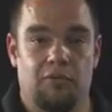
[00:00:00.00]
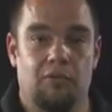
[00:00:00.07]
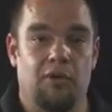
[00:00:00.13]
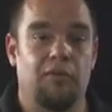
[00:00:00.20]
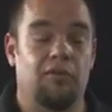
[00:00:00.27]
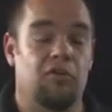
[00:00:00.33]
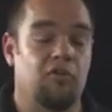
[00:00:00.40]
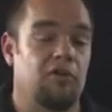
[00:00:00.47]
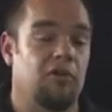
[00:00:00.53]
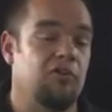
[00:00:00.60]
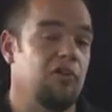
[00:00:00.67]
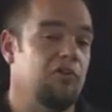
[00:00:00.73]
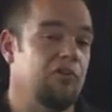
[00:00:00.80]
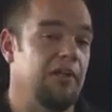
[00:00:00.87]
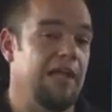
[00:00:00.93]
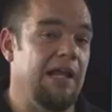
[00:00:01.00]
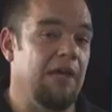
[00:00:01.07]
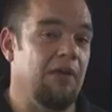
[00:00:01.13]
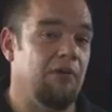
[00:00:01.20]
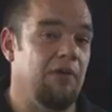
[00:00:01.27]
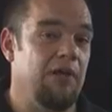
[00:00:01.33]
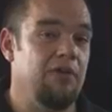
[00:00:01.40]
Well, if the search engine
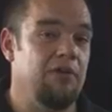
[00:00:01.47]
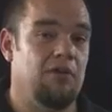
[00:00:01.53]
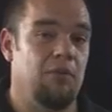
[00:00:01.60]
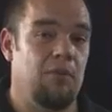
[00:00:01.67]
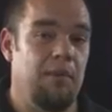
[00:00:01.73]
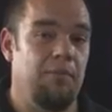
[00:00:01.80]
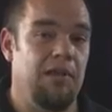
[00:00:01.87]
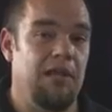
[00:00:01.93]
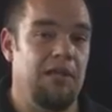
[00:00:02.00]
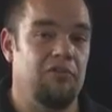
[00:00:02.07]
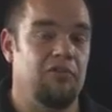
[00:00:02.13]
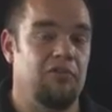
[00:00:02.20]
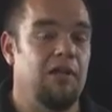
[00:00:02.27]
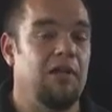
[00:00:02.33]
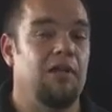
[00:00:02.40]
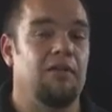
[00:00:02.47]
can't read your web page,